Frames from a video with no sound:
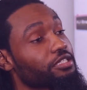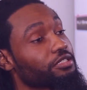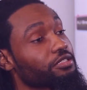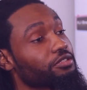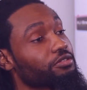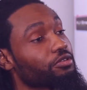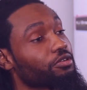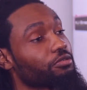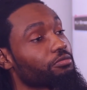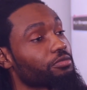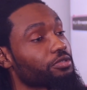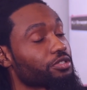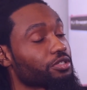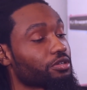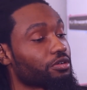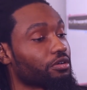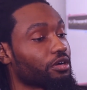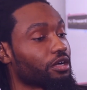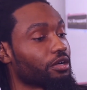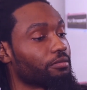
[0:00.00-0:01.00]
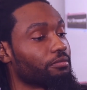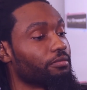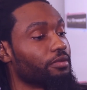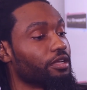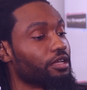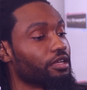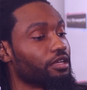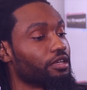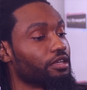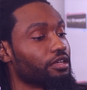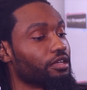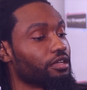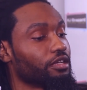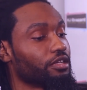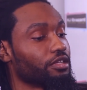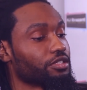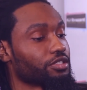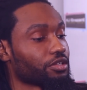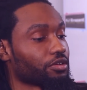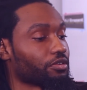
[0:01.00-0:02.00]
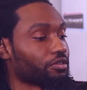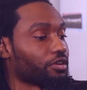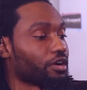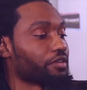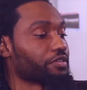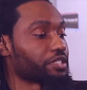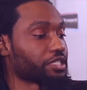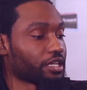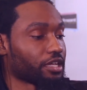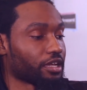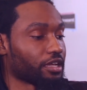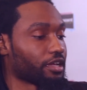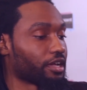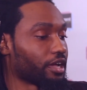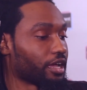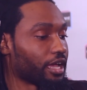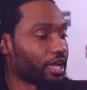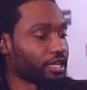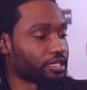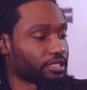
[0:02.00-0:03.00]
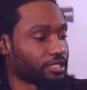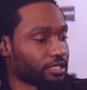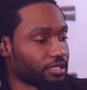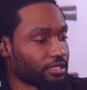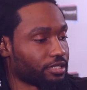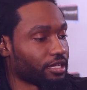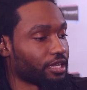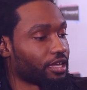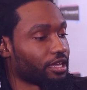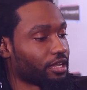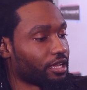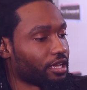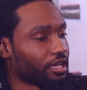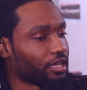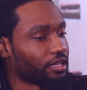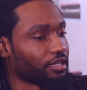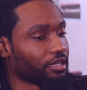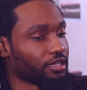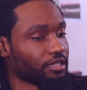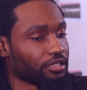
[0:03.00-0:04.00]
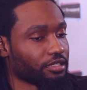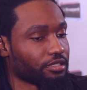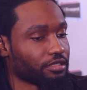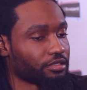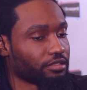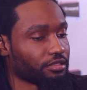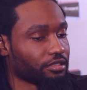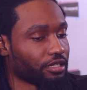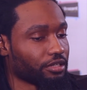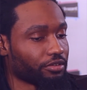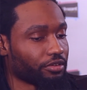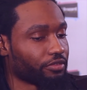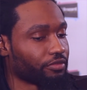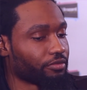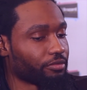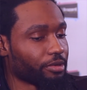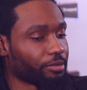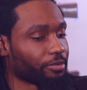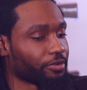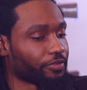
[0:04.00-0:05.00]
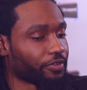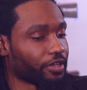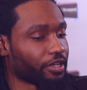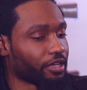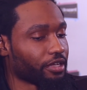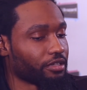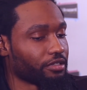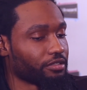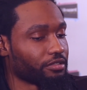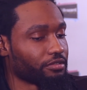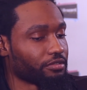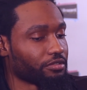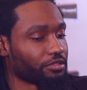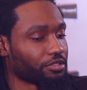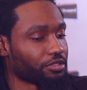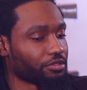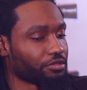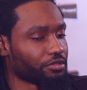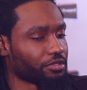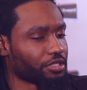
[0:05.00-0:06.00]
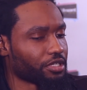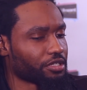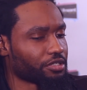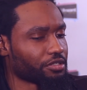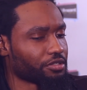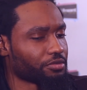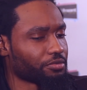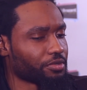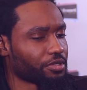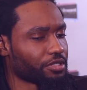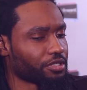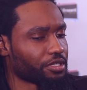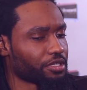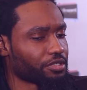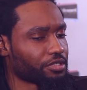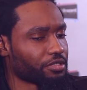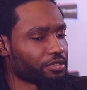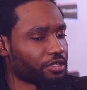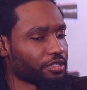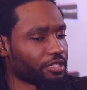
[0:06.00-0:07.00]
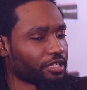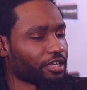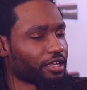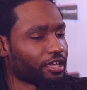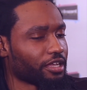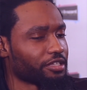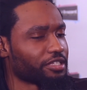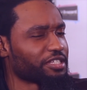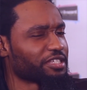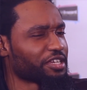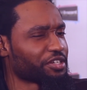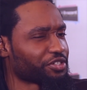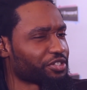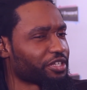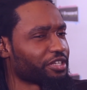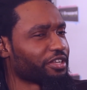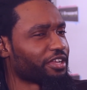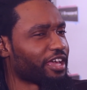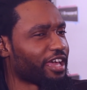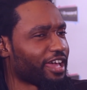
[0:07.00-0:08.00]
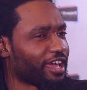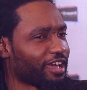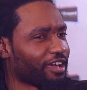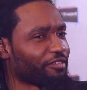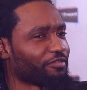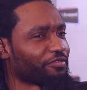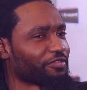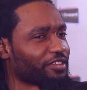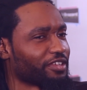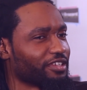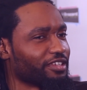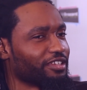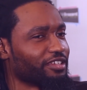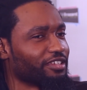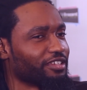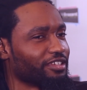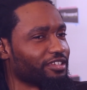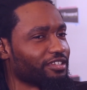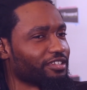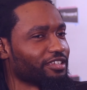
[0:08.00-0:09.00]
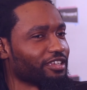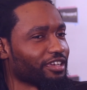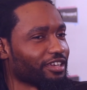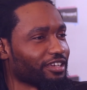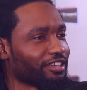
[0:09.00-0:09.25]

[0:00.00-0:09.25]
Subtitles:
is the norm. So so obviously I accessed that. I had like, I don't even remember if I had 2 sessions, 1 session. I think I had a session and a half. Yeah.